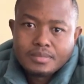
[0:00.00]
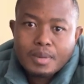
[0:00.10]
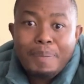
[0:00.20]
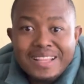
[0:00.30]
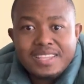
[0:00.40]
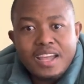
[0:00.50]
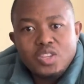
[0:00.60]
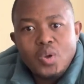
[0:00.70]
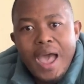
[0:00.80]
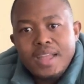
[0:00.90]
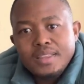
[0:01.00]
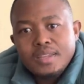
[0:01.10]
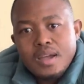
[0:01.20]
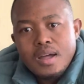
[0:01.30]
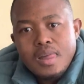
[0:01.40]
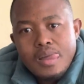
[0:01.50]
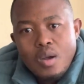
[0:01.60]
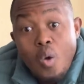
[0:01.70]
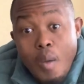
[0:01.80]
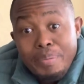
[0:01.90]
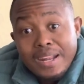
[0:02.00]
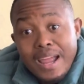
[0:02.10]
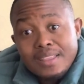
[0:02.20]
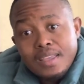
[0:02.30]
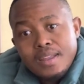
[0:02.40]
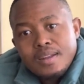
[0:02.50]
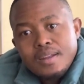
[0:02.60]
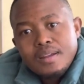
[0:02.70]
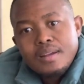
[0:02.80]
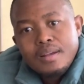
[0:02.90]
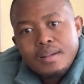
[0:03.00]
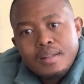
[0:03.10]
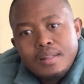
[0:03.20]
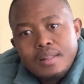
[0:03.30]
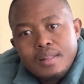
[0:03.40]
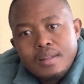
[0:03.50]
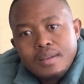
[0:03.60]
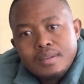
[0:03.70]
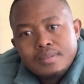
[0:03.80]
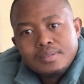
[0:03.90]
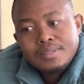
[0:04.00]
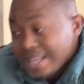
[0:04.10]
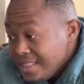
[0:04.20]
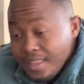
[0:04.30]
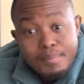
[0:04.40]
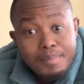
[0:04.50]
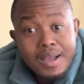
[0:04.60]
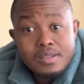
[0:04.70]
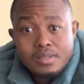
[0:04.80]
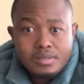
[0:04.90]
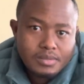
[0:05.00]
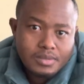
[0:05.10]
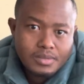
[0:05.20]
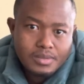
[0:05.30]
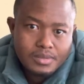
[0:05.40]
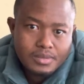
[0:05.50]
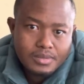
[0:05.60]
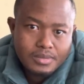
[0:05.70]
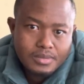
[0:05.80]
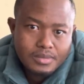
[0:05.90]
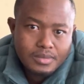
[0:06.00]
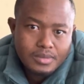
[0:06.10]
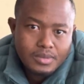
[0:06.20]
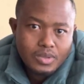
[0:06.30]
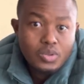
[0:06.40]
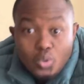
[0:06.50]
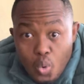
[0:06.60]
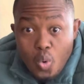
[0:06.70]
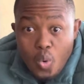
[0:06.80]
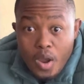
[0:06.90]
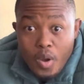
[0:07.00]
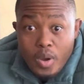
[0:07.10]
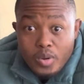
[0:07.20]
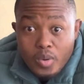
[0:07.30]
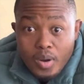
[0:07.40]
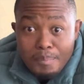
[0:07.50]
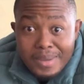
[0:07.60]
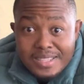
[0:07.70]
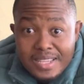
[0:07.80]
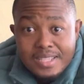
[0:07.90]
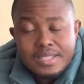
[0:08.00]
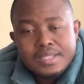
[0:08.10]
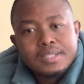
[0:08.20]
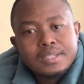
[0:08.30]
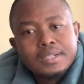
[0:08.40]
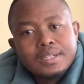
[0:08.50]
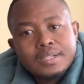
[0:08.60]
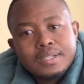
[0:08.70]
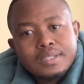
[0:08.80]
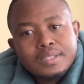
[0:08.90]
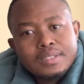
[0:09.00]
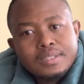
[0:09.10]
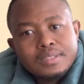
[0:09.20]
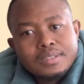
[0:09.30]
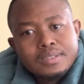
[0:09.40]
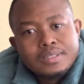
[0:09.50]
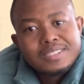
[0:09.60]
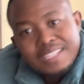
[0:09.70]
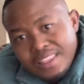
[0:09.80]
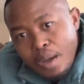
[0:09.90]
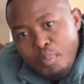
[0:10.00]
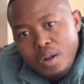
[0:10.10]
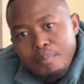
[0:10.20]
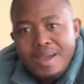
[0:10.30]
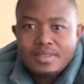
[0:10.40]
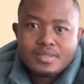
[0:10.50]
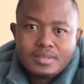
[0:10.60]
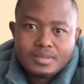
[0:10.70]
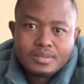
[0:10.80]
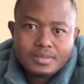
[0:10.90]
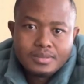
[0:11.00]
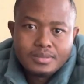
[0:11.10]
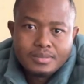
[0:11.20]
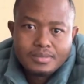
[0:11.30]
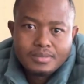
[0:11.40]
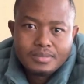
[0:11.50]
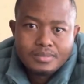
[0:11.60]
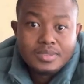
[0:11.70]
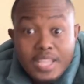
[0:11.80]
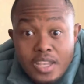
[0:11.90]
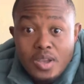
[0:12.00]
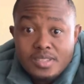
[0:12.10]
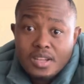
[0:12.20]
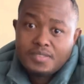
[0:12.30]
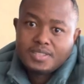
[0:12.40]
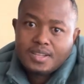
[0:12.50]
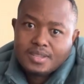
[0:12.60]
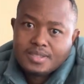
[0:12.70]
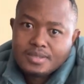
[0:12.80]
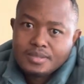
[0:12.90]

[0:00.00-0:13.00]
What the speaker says: Patent your idea, copyright it, send emails, do what you call meetings, set appointments, take yourself serious.